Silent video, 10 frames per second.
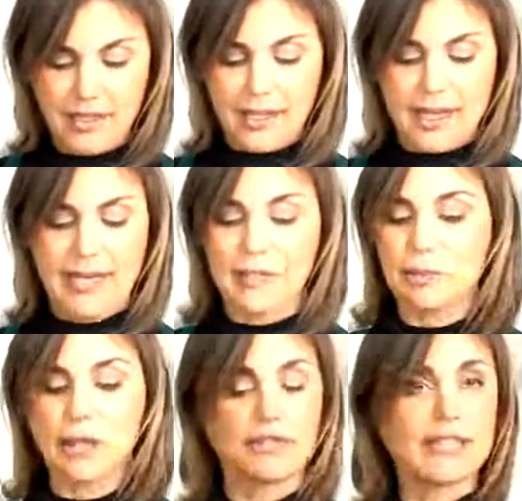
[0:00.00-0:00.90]
It's
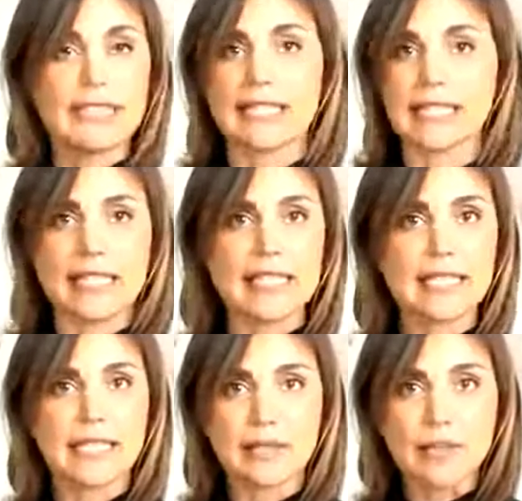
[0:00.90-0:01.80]
perfect. It doesn't
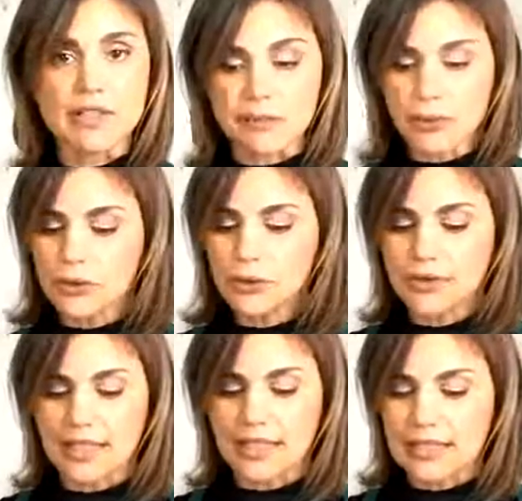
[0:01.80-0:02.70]
need to be
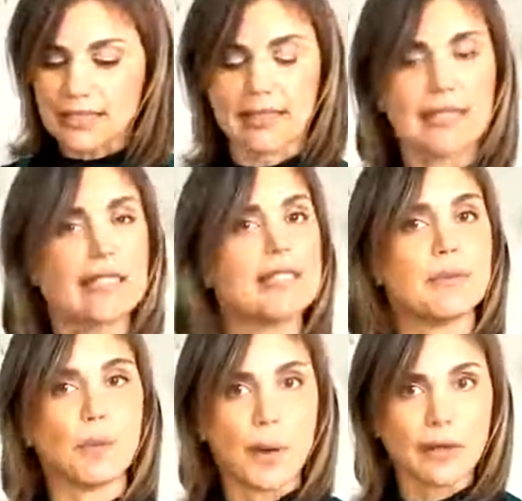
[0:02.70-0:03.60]
smooth. It doesn't need to
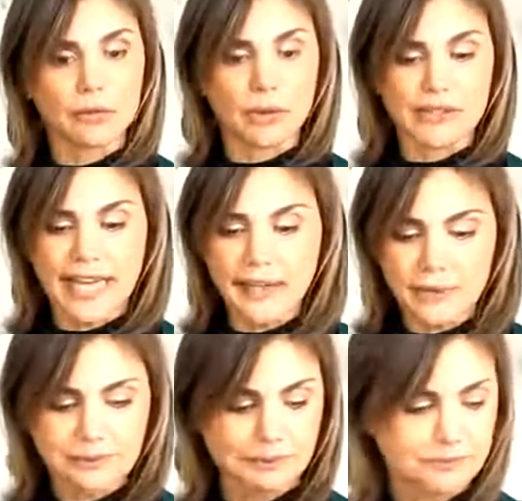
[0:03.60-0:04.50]
be well rolled
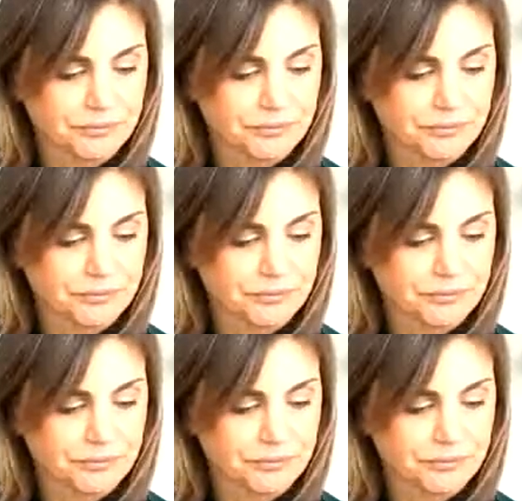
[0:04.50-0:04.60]
out.